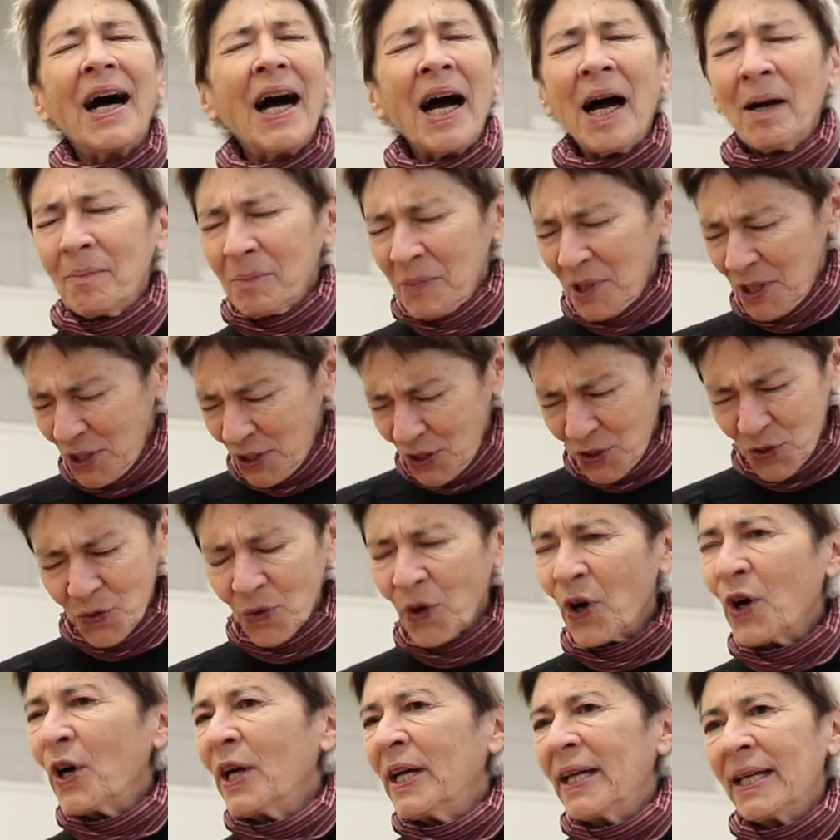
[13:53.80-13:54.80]
I'm
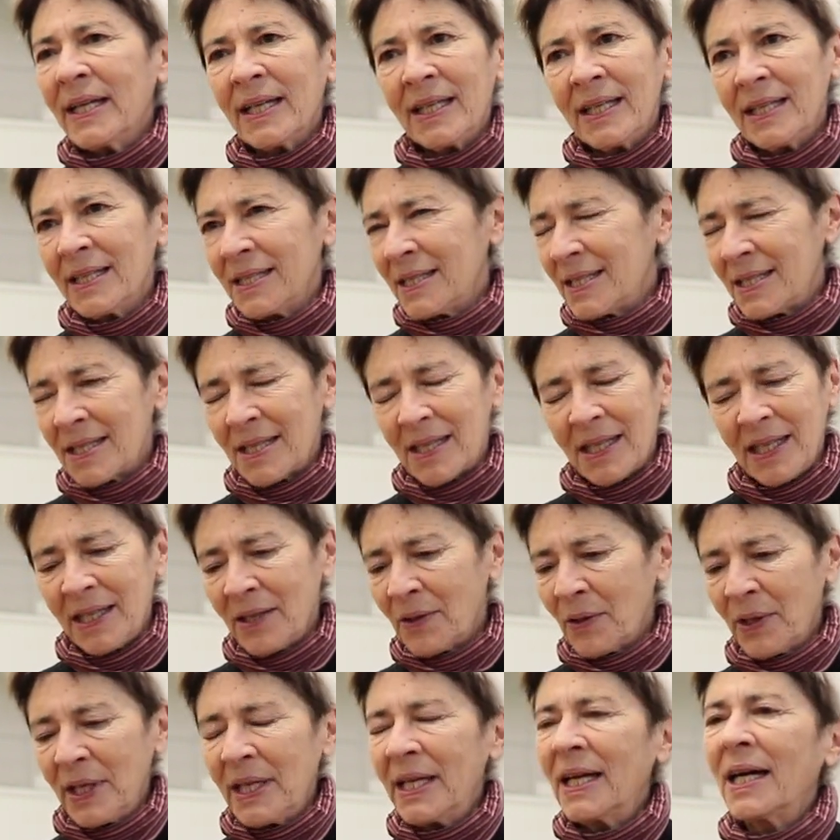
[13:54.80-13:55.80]
destroying his
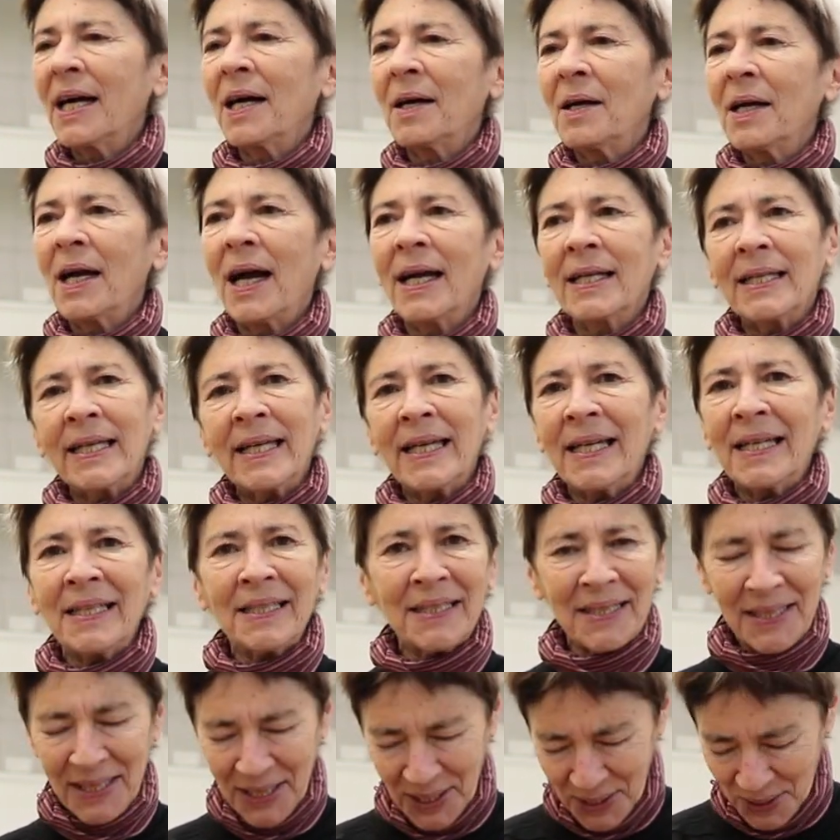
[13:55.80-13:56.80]
theory. I
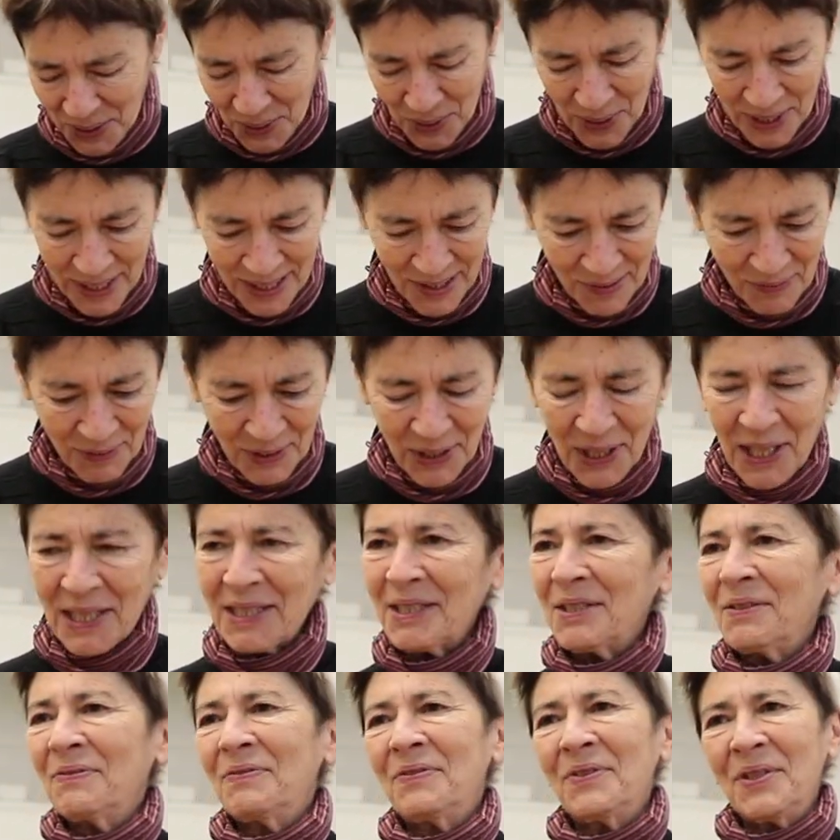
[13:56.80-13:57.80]
can't tell you his
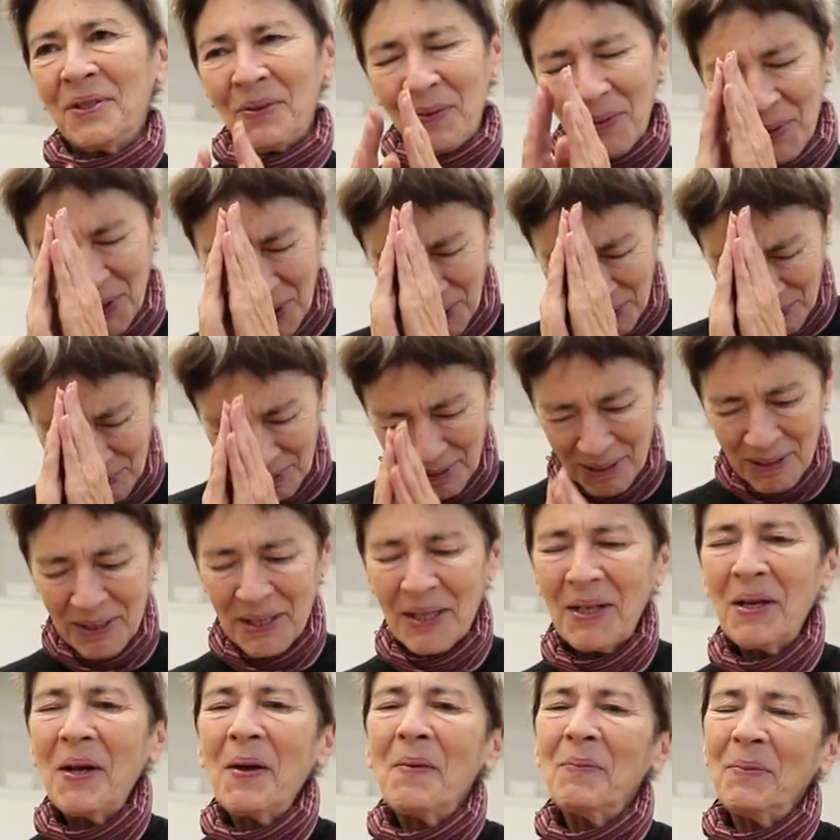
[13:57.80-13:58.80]
philosophy well.
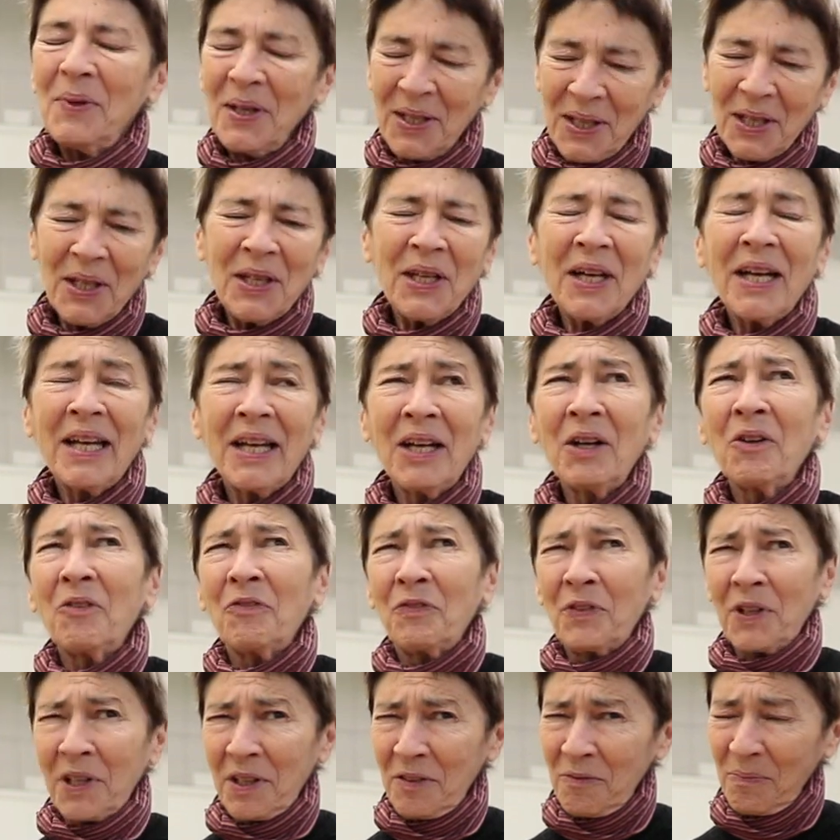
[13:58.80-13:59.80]
He'll
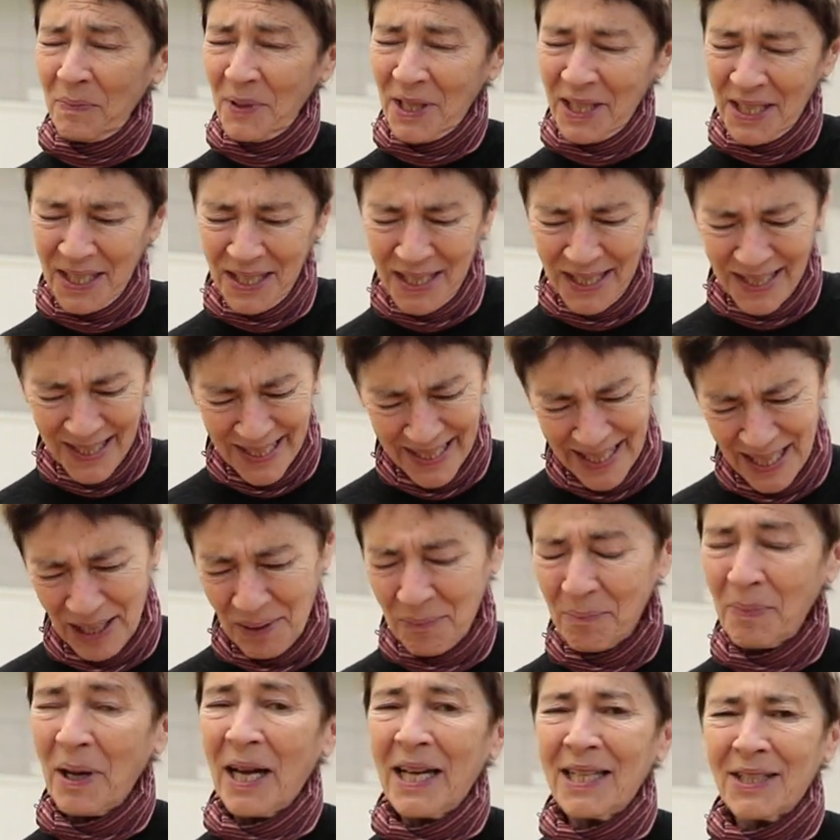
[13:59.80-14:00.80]
forgive me, he's
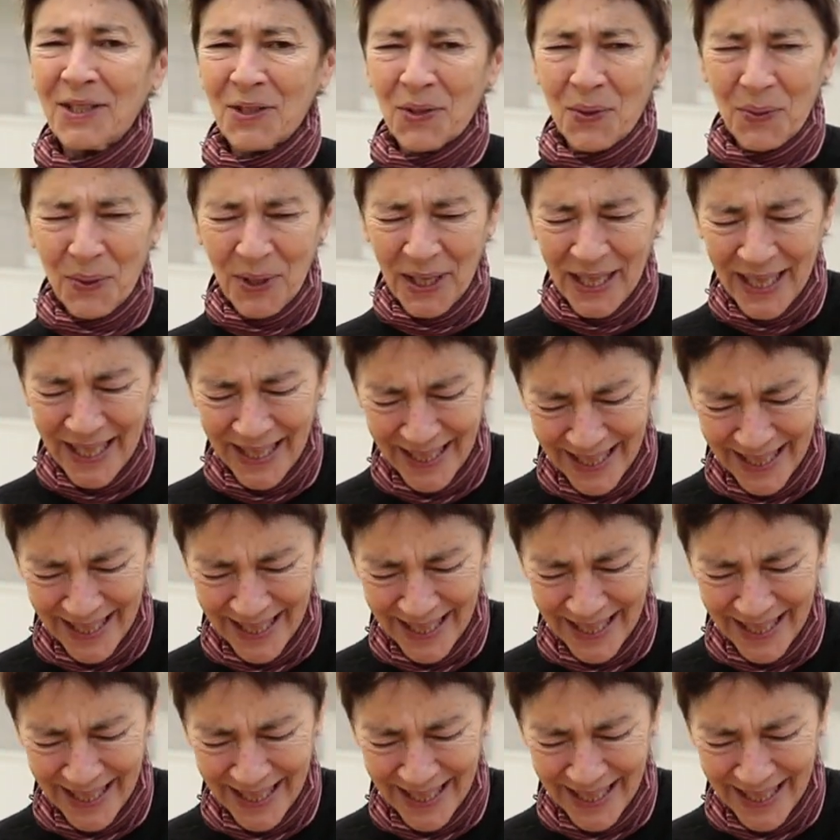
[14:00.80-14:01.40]
now passed away.